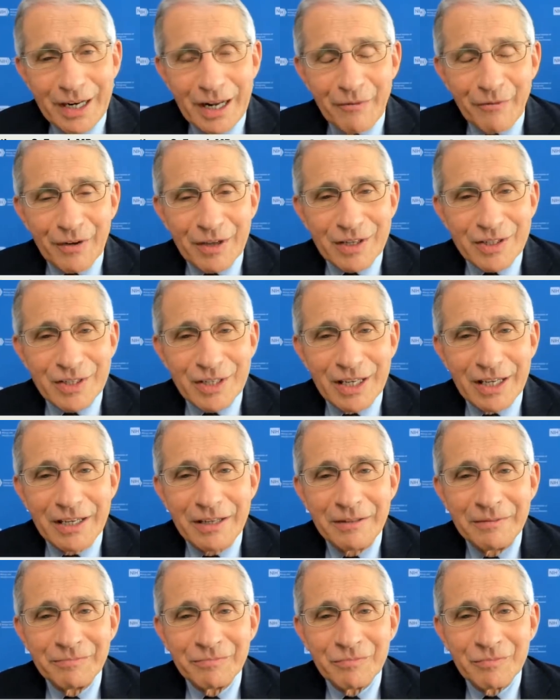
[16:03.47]
point
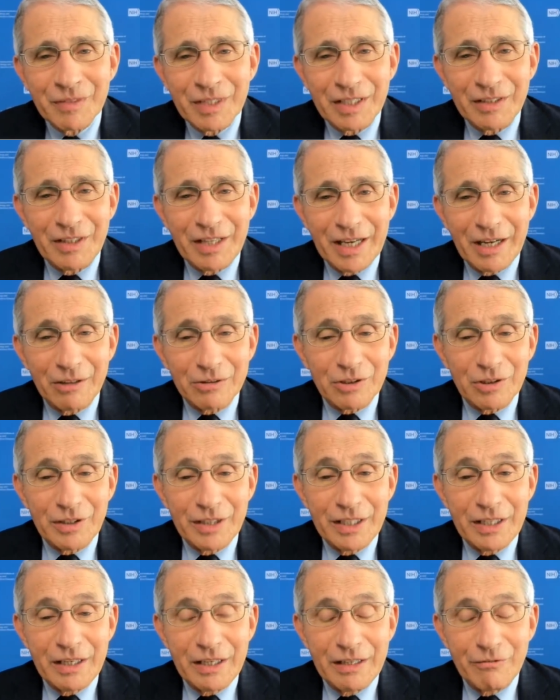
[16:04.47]
efficacy in the
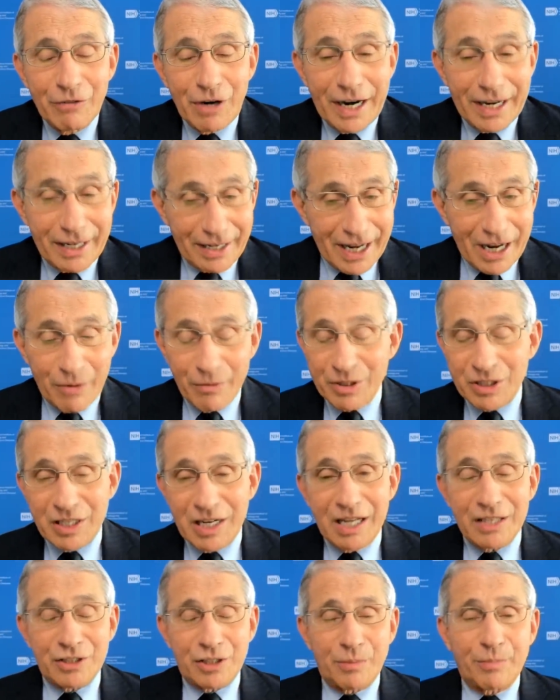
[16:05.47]
elderly right now
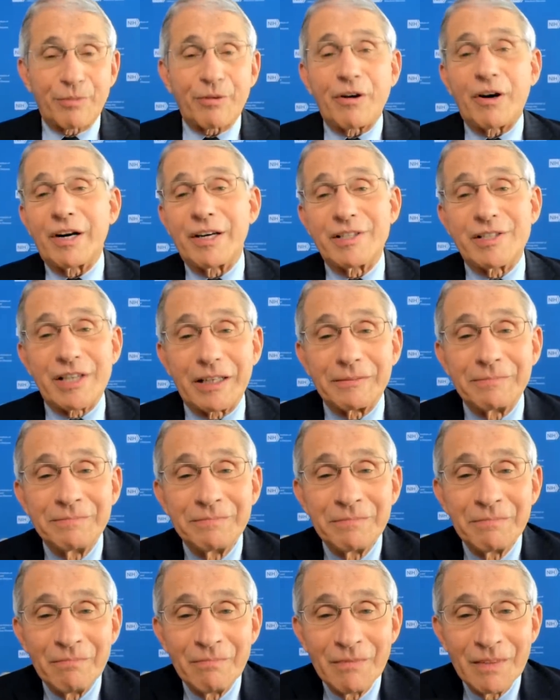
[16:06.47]
is not
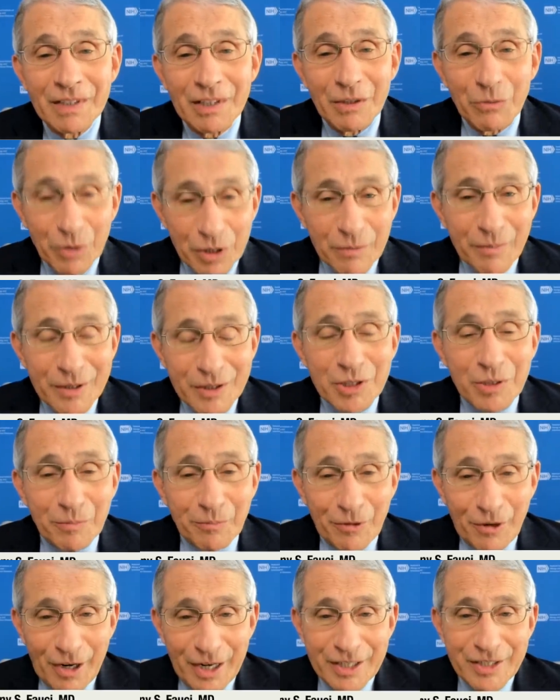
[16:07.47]
surprising. It would have been
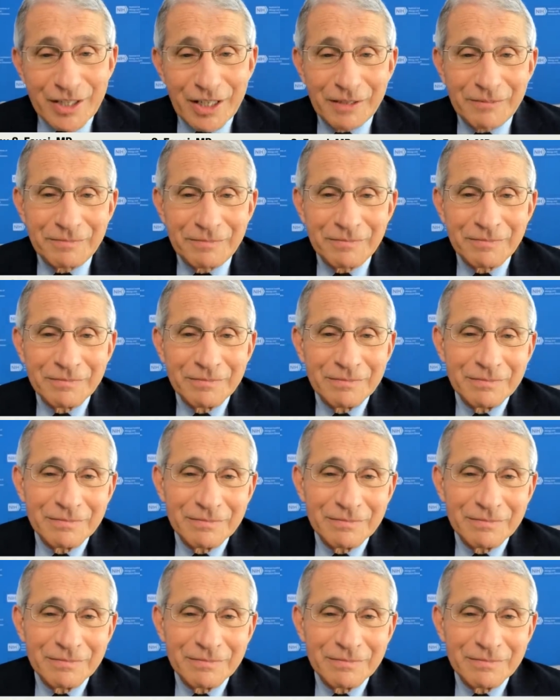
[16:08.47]
surprising,